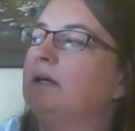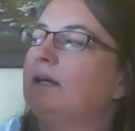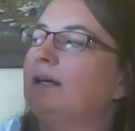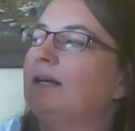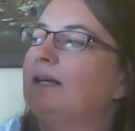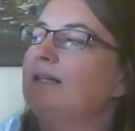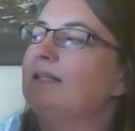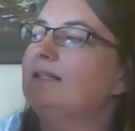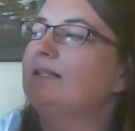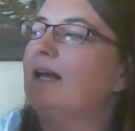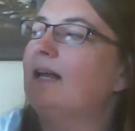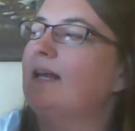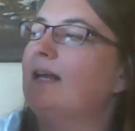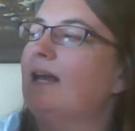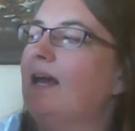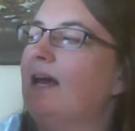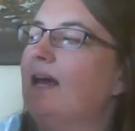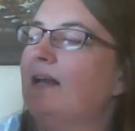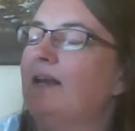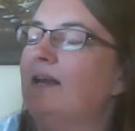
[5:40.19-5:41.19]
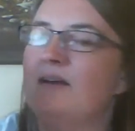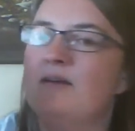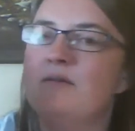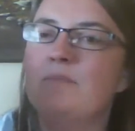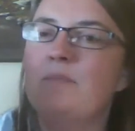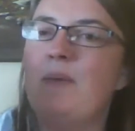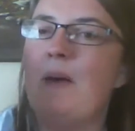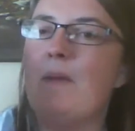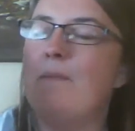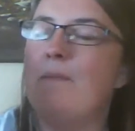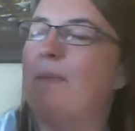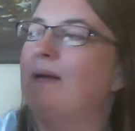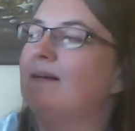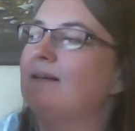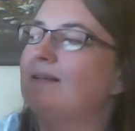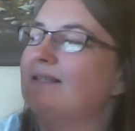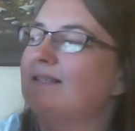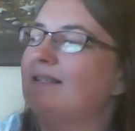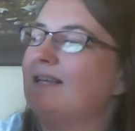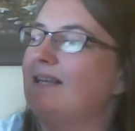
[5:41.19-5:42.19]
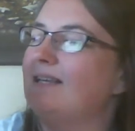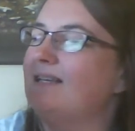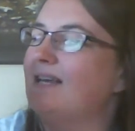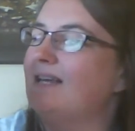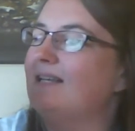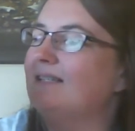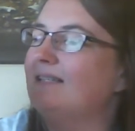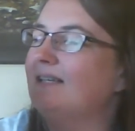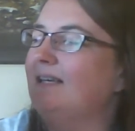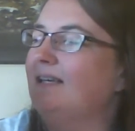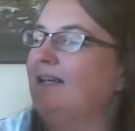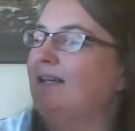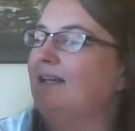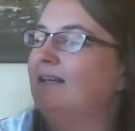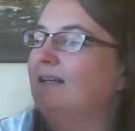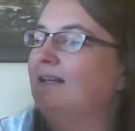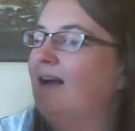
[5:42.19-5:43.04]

he said again. "Pip," said Daisy.